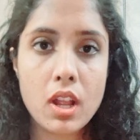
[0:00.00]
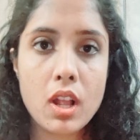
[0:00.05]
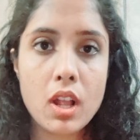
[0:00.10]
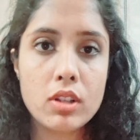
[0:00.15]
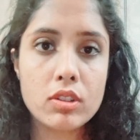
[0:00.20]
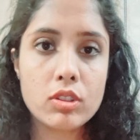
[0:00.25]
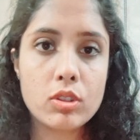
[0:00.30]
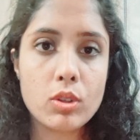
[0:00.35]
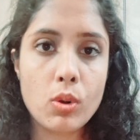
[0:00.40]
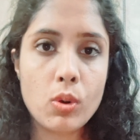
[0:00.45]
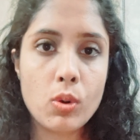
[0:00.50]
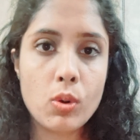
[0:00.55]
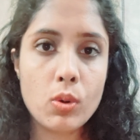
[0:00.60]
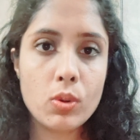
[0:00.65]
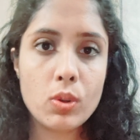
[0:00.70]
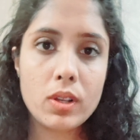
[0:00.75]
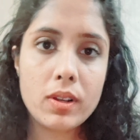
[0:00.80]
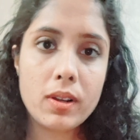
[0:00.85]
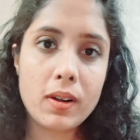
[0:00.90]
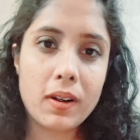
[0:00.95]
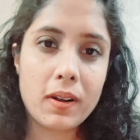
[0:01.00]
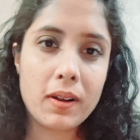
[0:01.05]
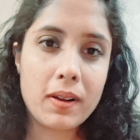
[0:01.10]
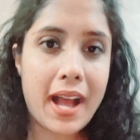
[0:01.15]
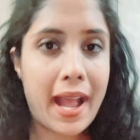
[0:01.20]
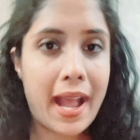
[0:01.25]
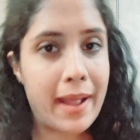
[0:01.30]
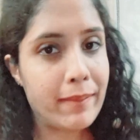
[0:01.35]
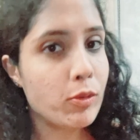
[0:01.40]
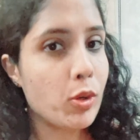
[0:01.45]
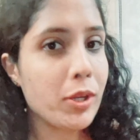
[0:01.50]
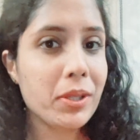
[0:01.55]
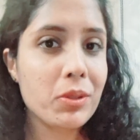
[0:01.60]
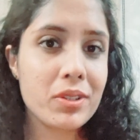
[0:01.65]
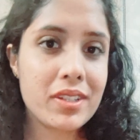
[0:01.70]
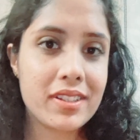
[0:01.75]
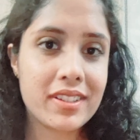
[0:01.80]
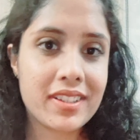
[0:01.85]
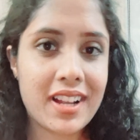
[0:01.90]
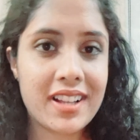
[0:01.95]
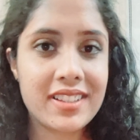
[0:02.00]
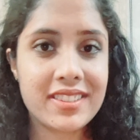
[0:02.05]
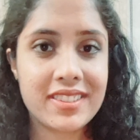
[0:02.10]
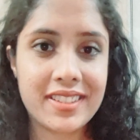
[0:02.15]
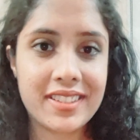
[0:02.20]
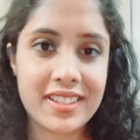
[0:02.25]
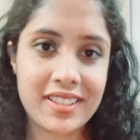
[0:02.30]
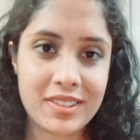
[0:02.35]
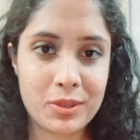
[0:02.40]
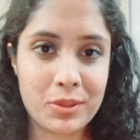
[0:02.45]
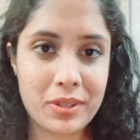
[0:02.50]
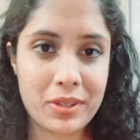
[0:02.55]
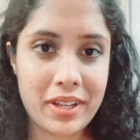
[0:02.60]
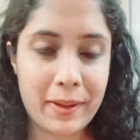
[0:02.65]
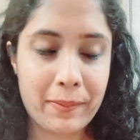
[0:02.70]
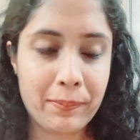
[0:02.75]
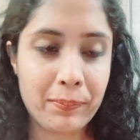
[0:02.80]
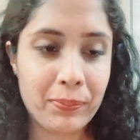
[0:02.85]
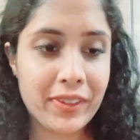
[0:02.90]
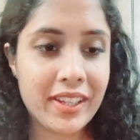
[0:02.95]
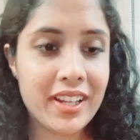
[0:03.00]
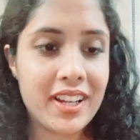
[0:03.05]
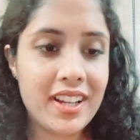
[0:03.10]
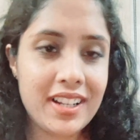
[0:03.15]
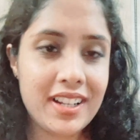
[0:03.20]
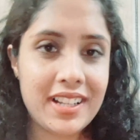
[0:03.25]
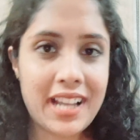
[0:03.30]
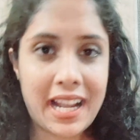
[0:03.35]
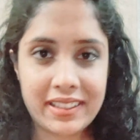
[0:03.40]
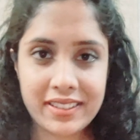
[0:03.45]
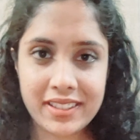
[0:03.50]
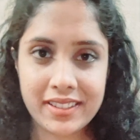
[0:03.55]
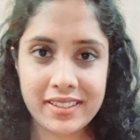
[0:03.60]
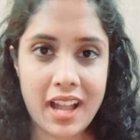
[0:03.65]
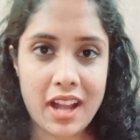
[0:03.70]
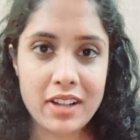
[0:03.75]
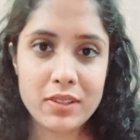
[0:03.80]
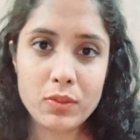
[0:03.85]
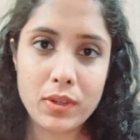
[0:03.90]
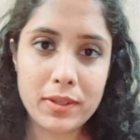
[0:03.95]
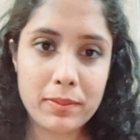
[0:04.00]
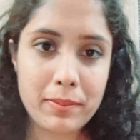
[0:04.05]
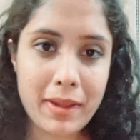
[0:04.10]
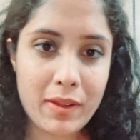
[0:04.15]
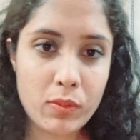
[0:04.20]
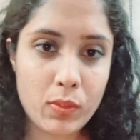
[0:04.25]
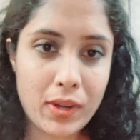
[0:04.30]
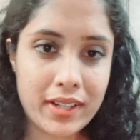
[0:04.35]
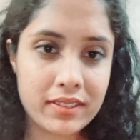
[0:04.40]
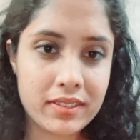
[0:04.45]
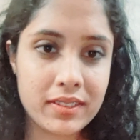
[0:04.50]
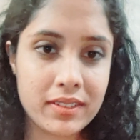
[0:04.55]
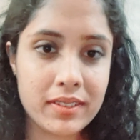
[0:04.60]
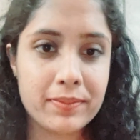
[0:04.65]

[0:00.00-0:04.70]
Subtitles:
So, I'm going to discuss this today. Let's start one by one.